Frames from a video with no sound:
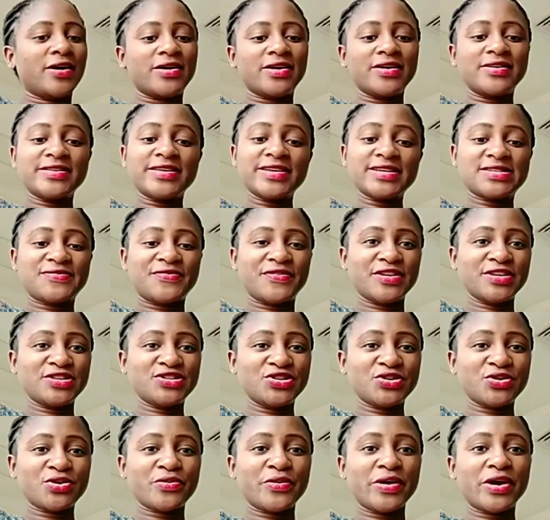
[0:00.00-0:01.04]
In this
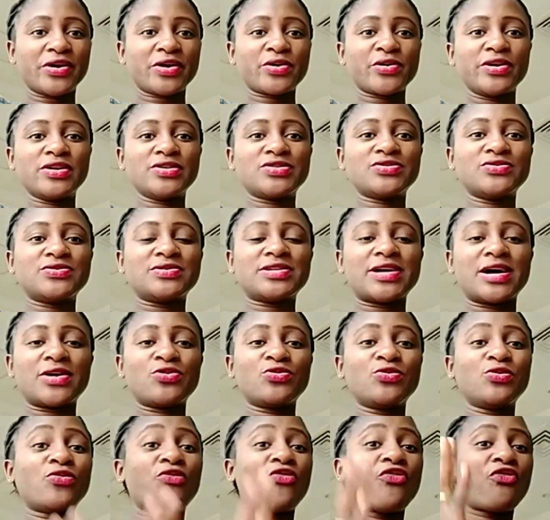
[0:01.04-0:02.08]
video, we are going to
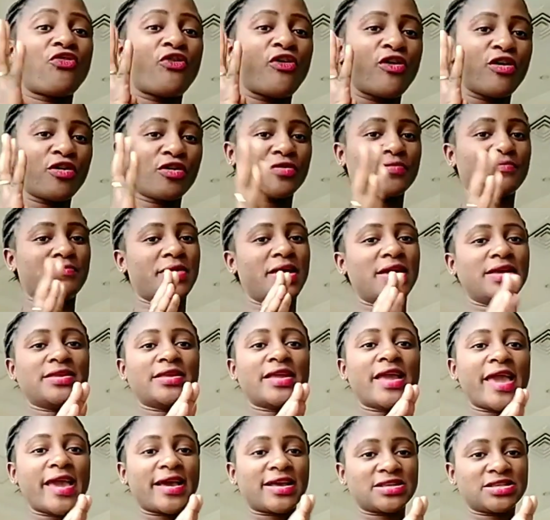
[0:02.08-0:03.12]
tackle 4
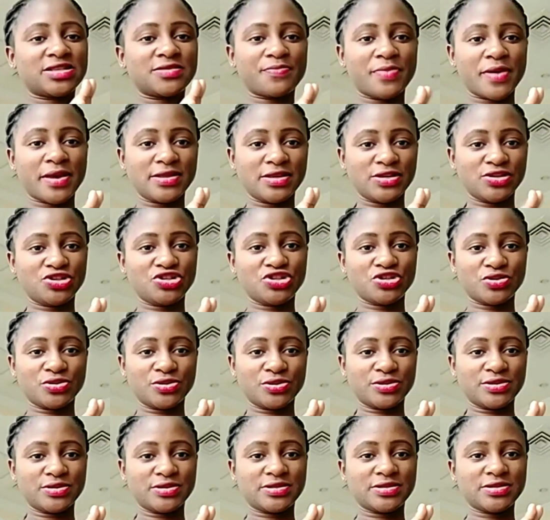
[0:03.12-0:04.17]
main
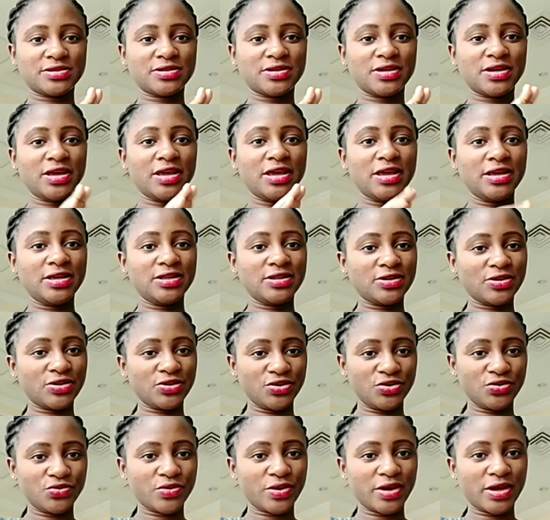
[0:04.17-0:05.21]
expenditures in the
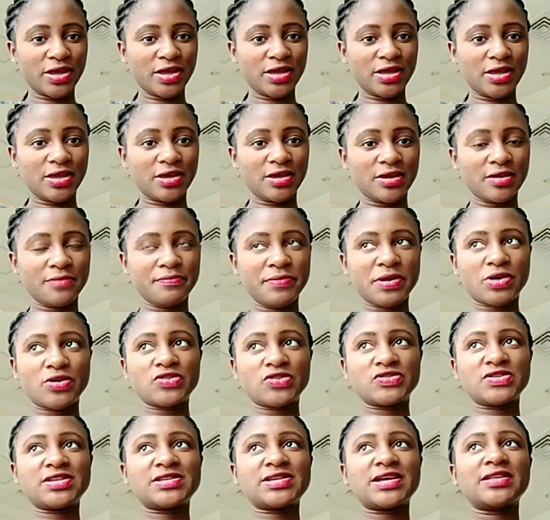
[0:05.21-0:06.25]
UAE
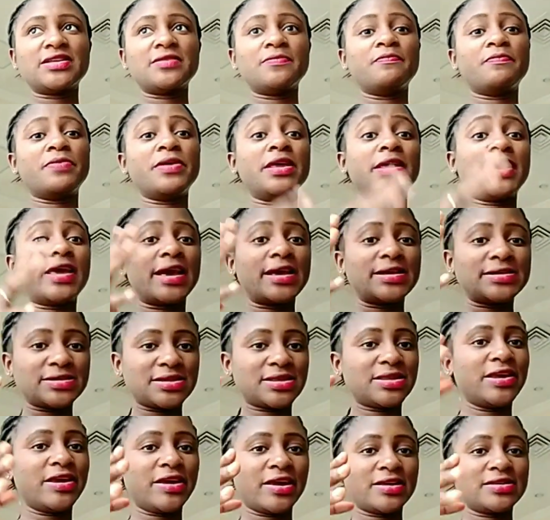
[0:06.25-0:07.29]
because these are the biggest
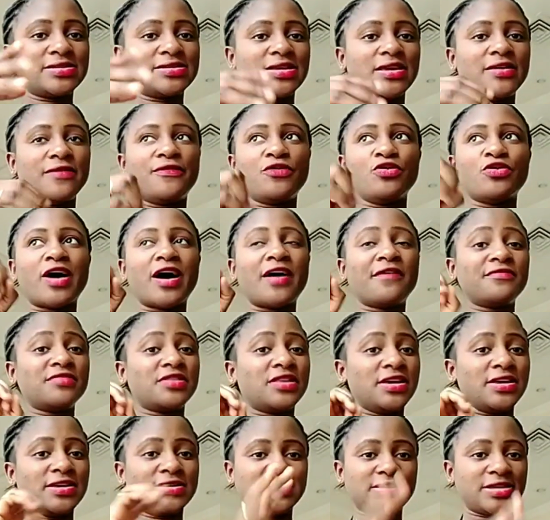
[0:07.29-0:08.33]
things. If you have
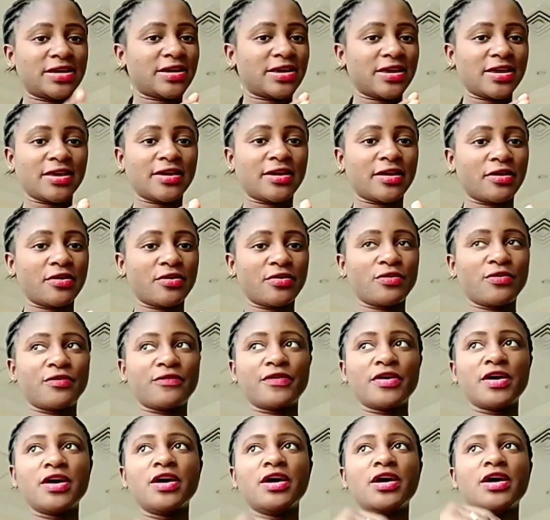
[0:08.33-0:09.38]
these taken care
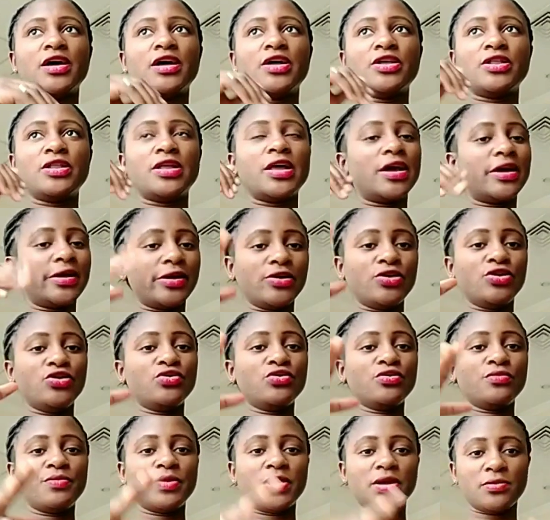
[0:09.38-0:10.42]
of, then
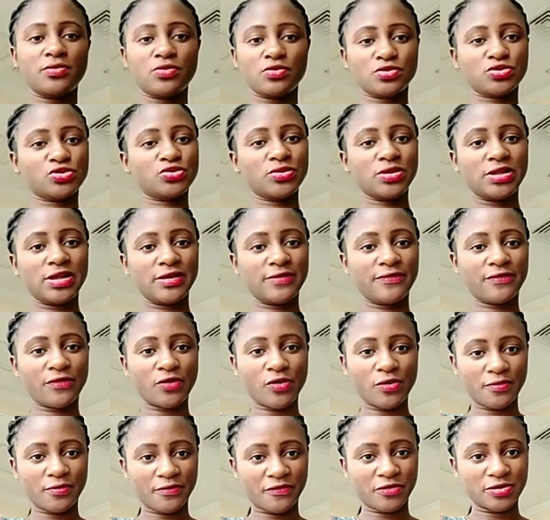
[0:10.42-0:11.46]
you'll be able to live
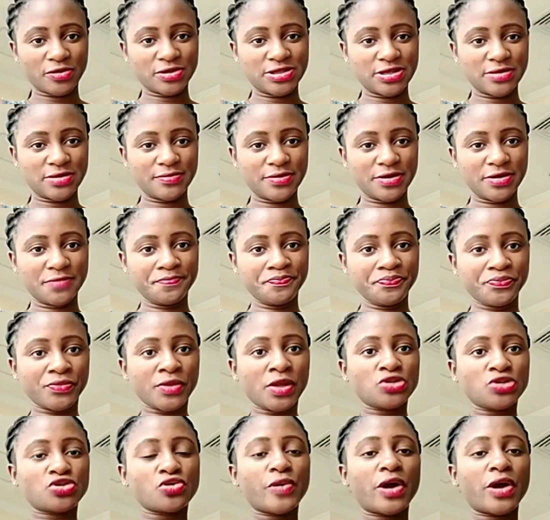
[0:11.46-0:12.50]
comfortably.
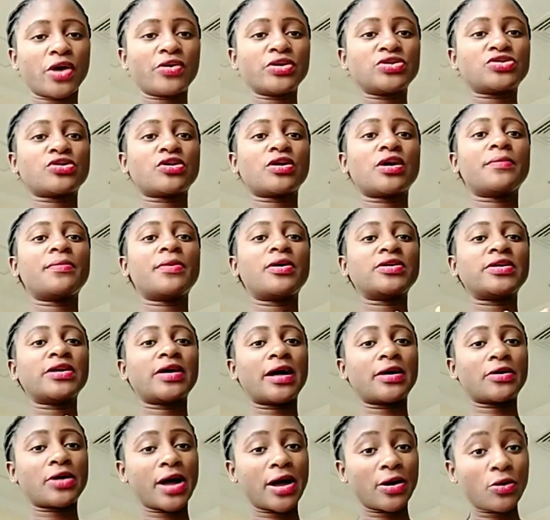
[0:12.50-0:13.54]
So we are going to talk about
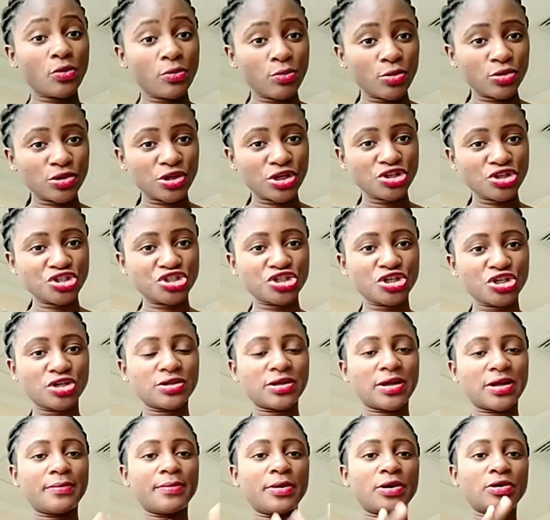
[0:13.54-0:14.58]
the
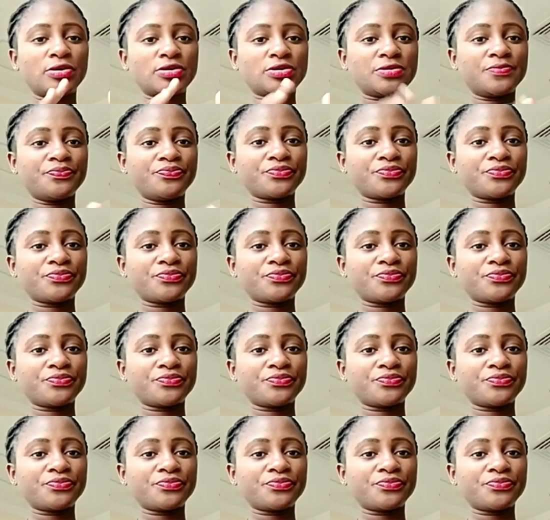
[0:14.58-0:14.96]
accommodation, about